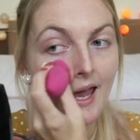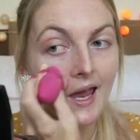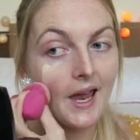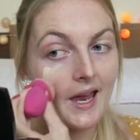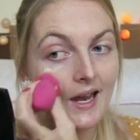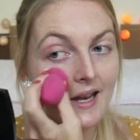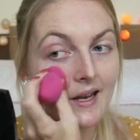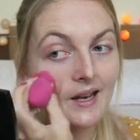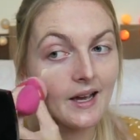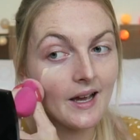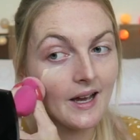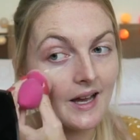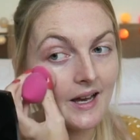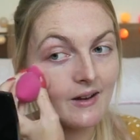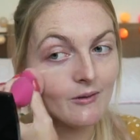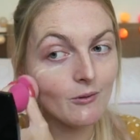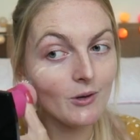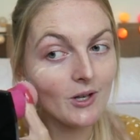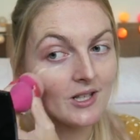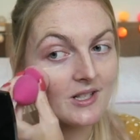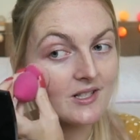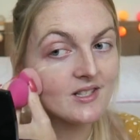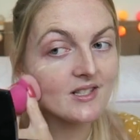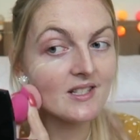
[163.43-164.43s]
And I
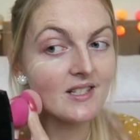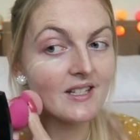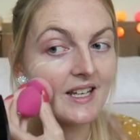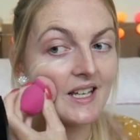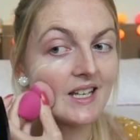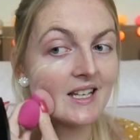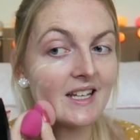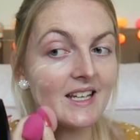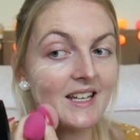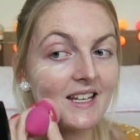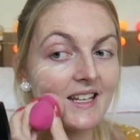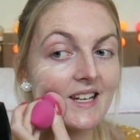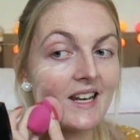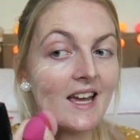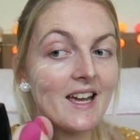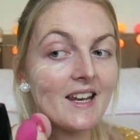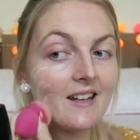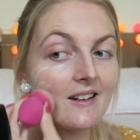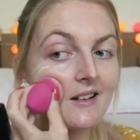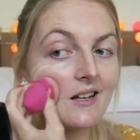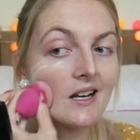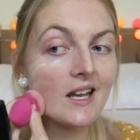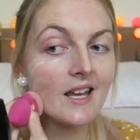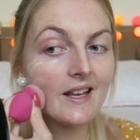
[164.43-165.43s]
was in the
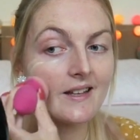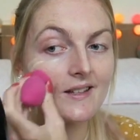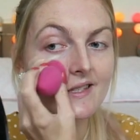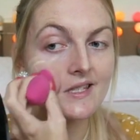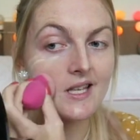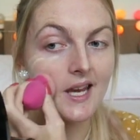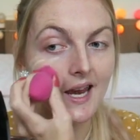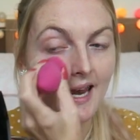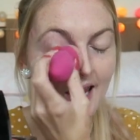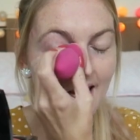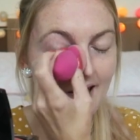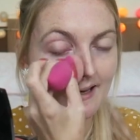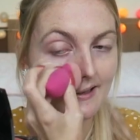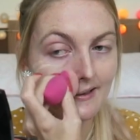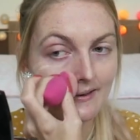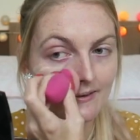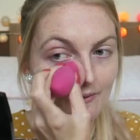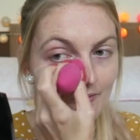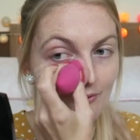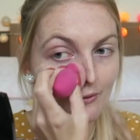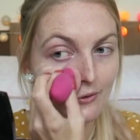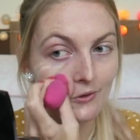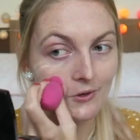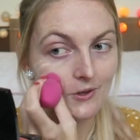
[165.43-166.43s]
Netherlands, and
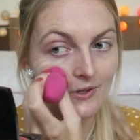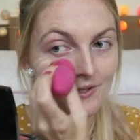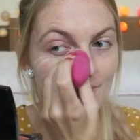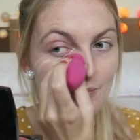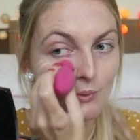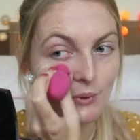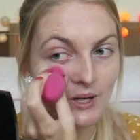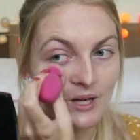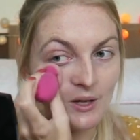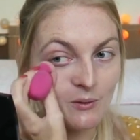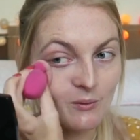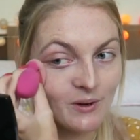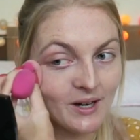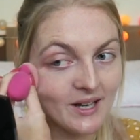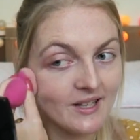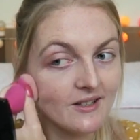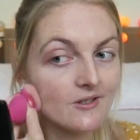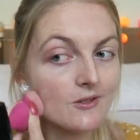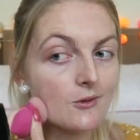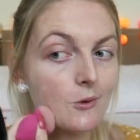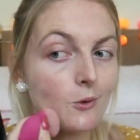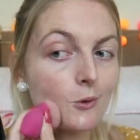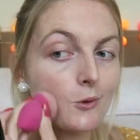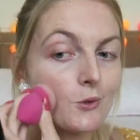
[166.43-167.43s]
of course we
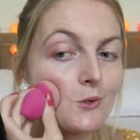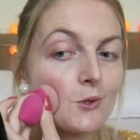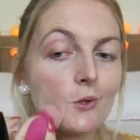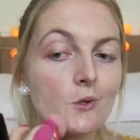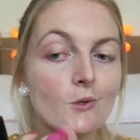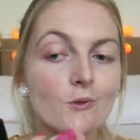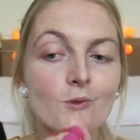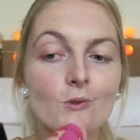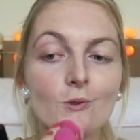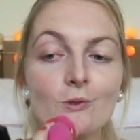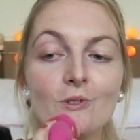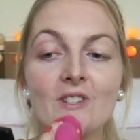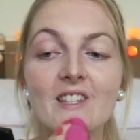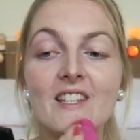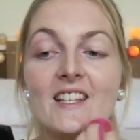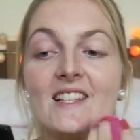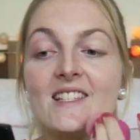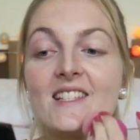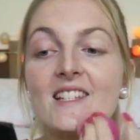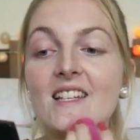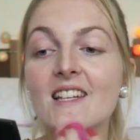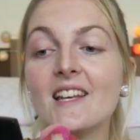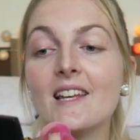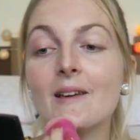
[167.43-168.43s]
went also to
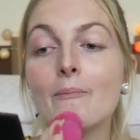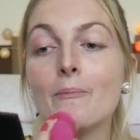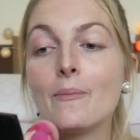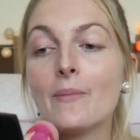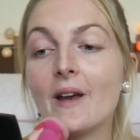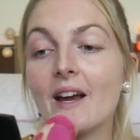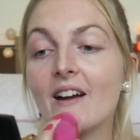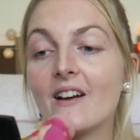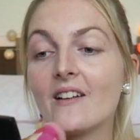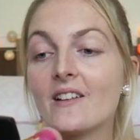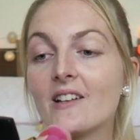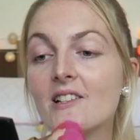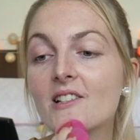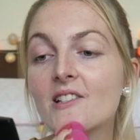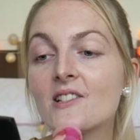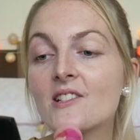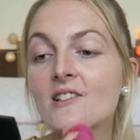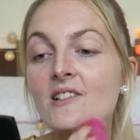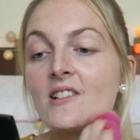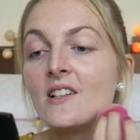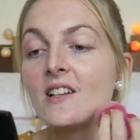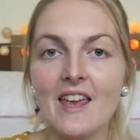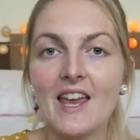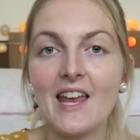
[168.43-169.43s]
Disney in
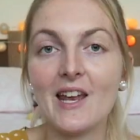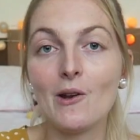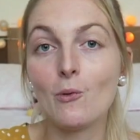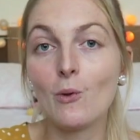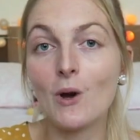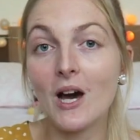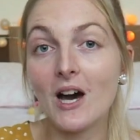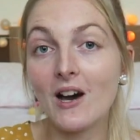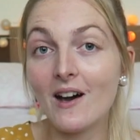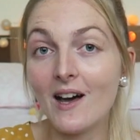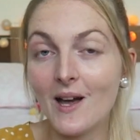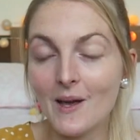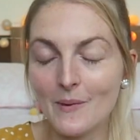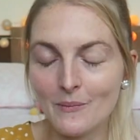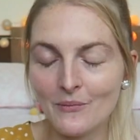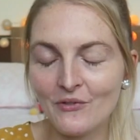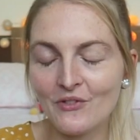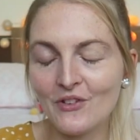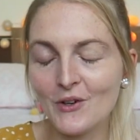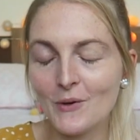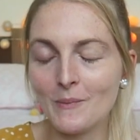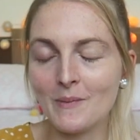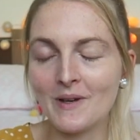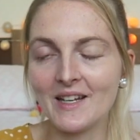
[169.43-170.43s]
Paris. And while I'm
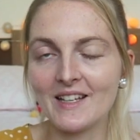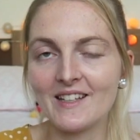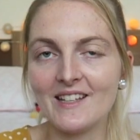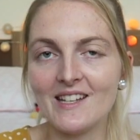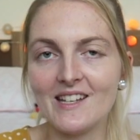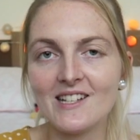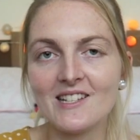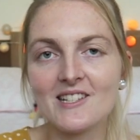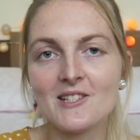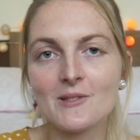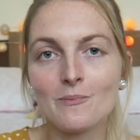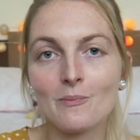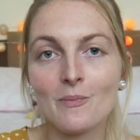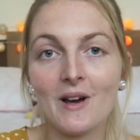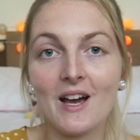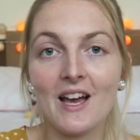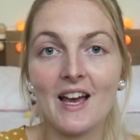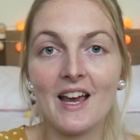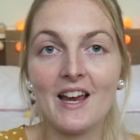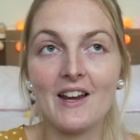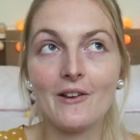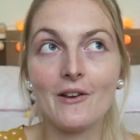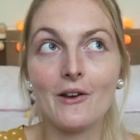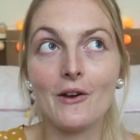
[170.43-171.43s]
filming this,
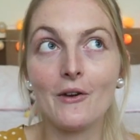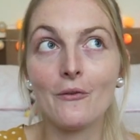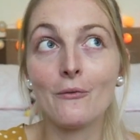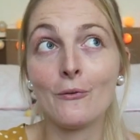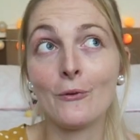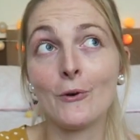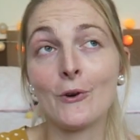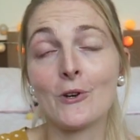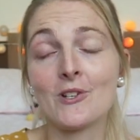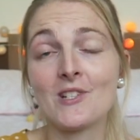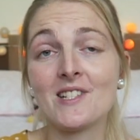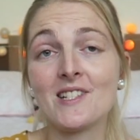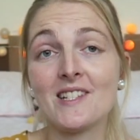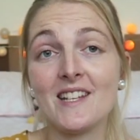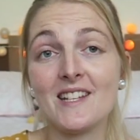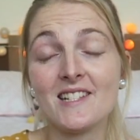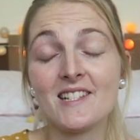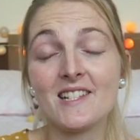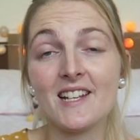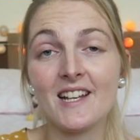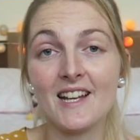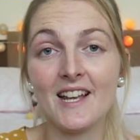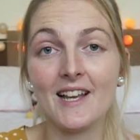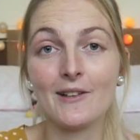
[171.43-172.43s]
my first
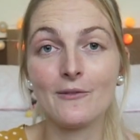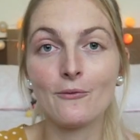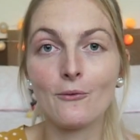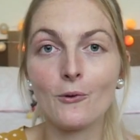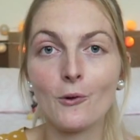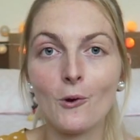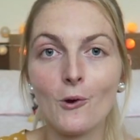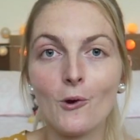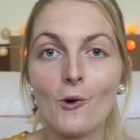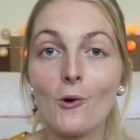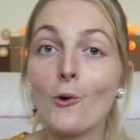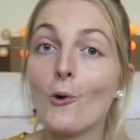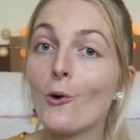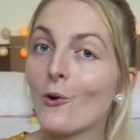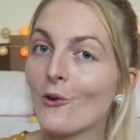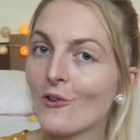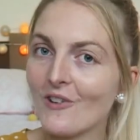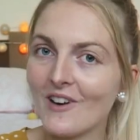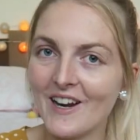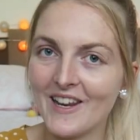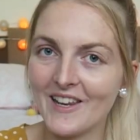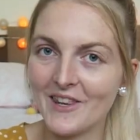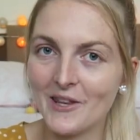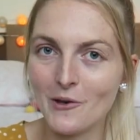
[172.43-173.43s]
Disneyland vlog
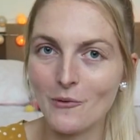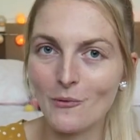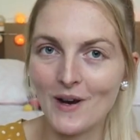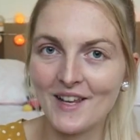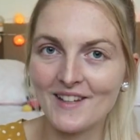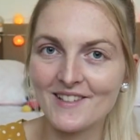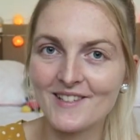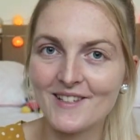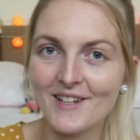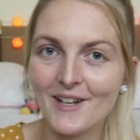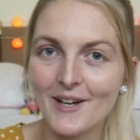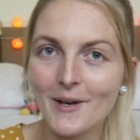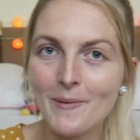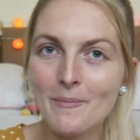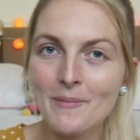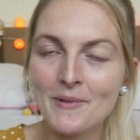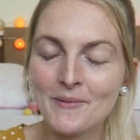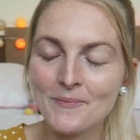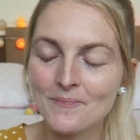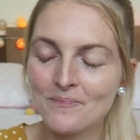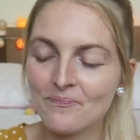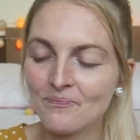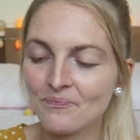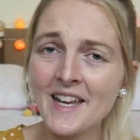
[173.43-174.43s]
already went up.
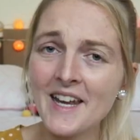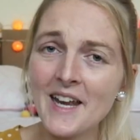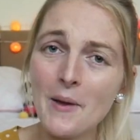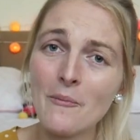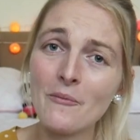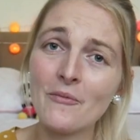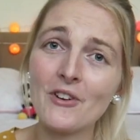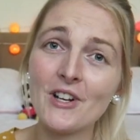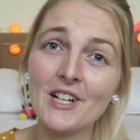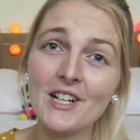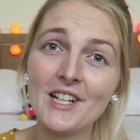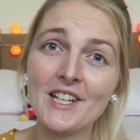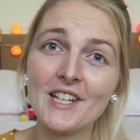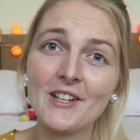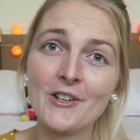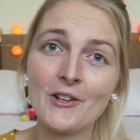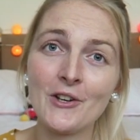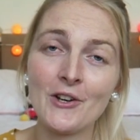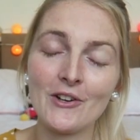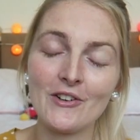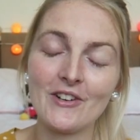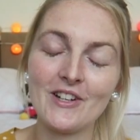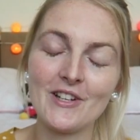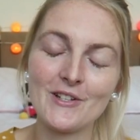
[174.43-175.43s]
And I'm really
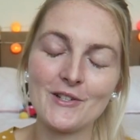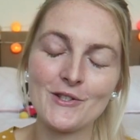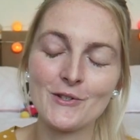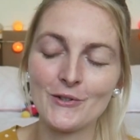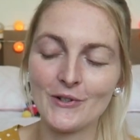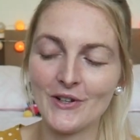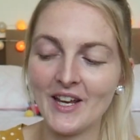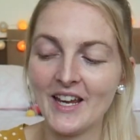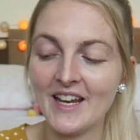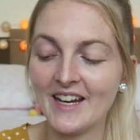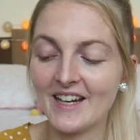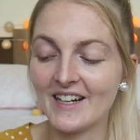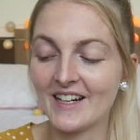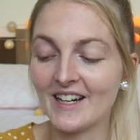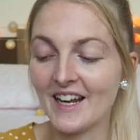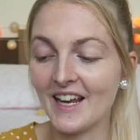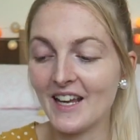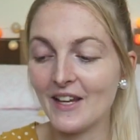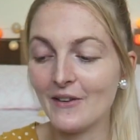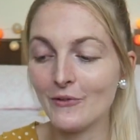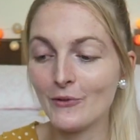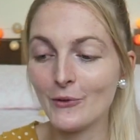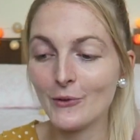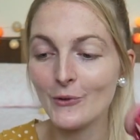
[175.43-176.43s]
curious to hear
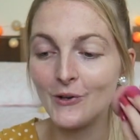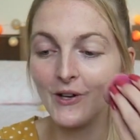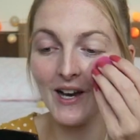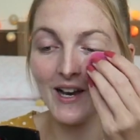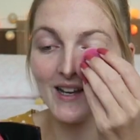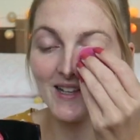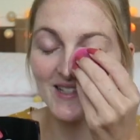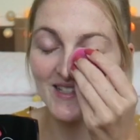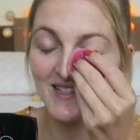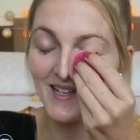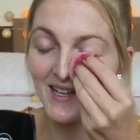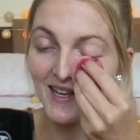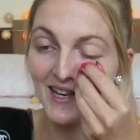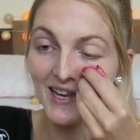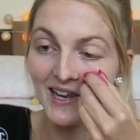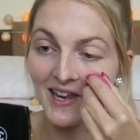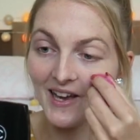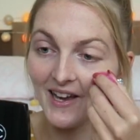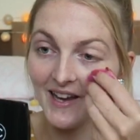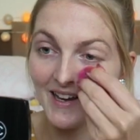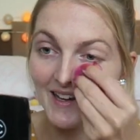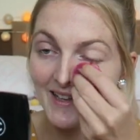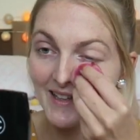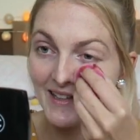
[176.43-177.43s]
if you guys
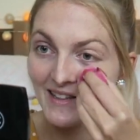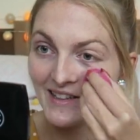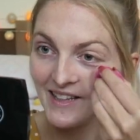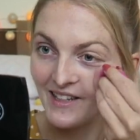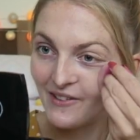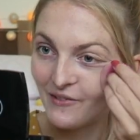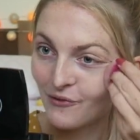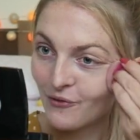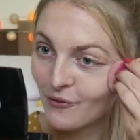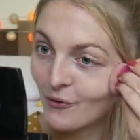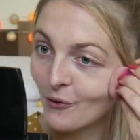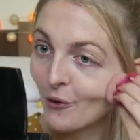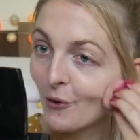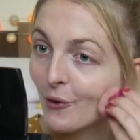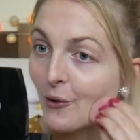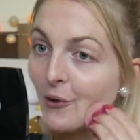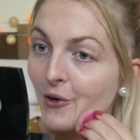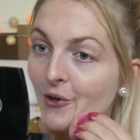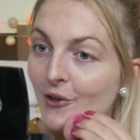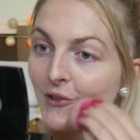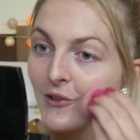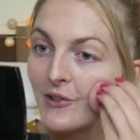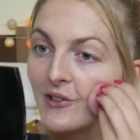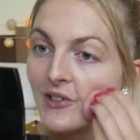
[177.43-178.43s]
like the
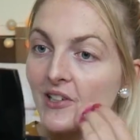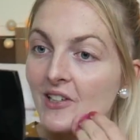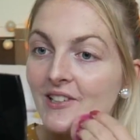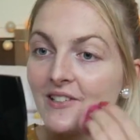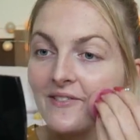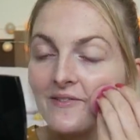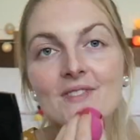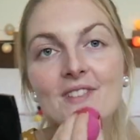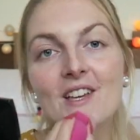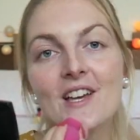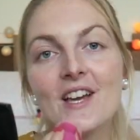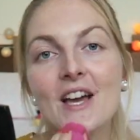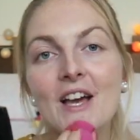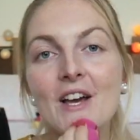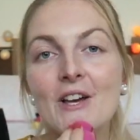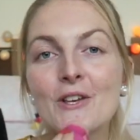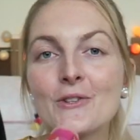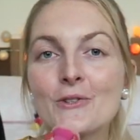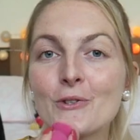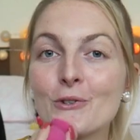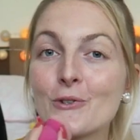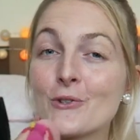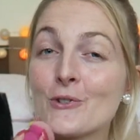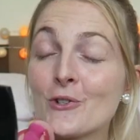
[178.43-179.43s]
vlog.
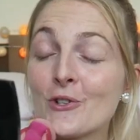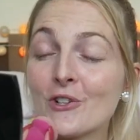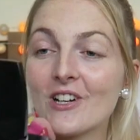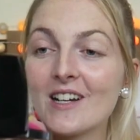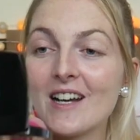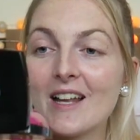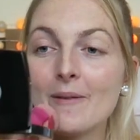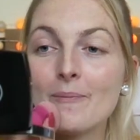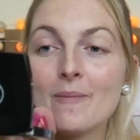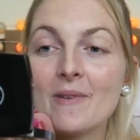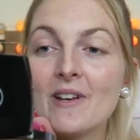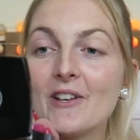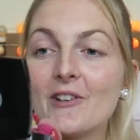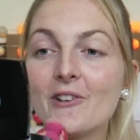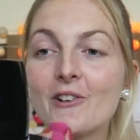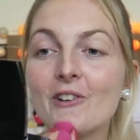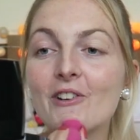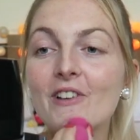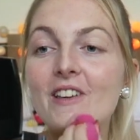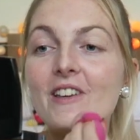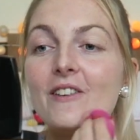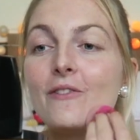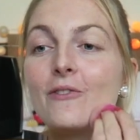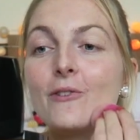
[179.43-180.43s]
So sure, let me
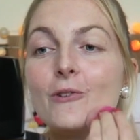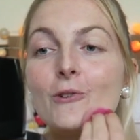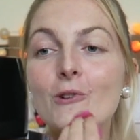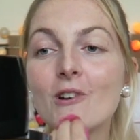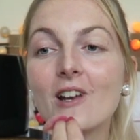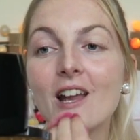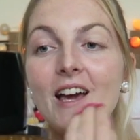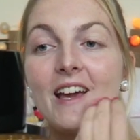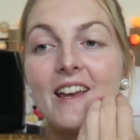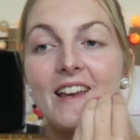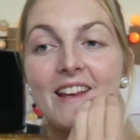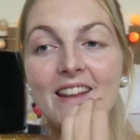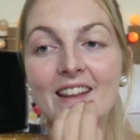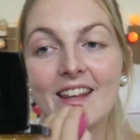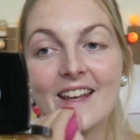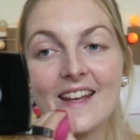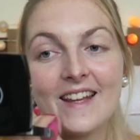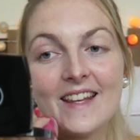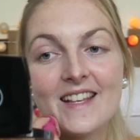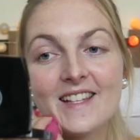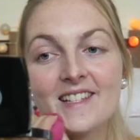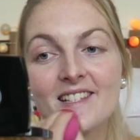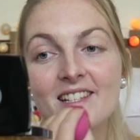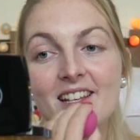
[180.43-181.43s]
know if you like the
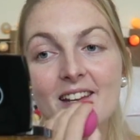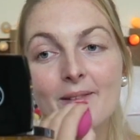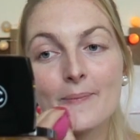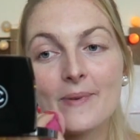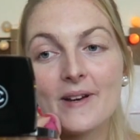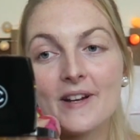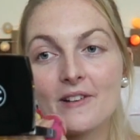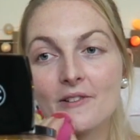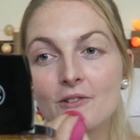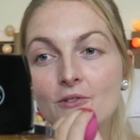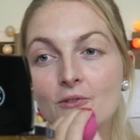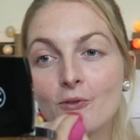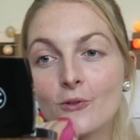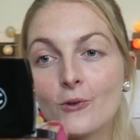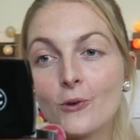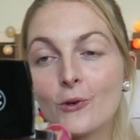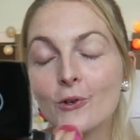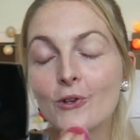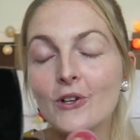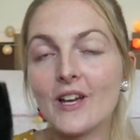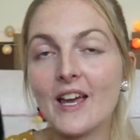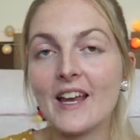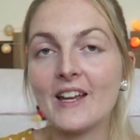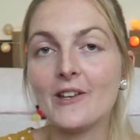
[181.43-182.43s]
Disneyland Paris
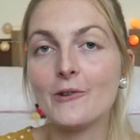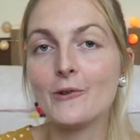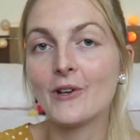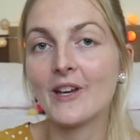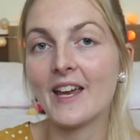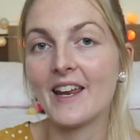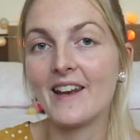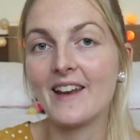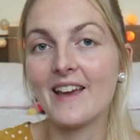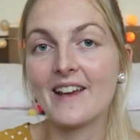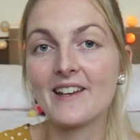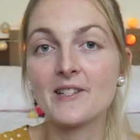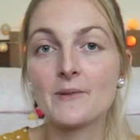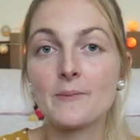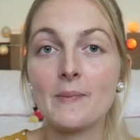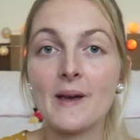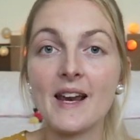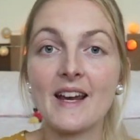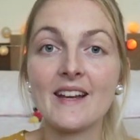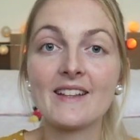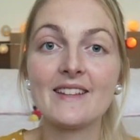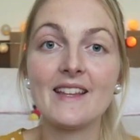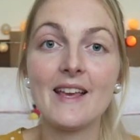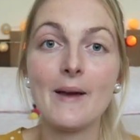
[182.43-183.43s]
vlog, and you can
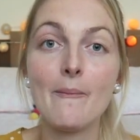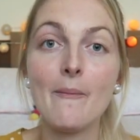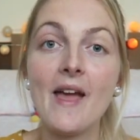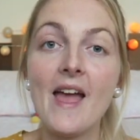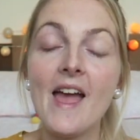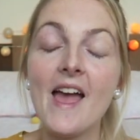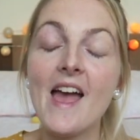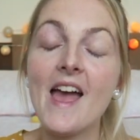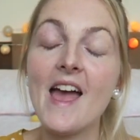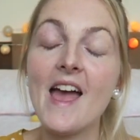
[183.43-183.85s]
expect them